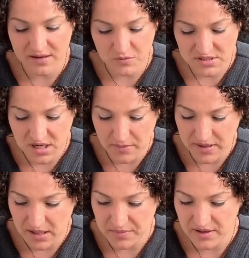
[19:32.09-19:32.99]
what's
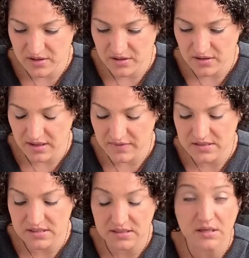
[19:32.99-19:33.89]
coming up here, and
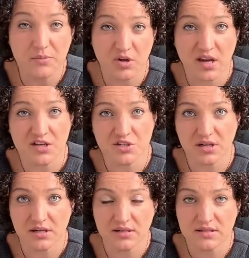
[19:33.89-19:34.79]
this is in communication
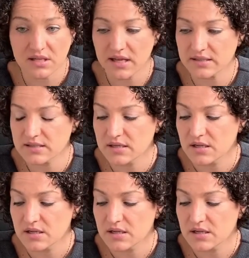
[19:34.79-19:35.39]
and intellect,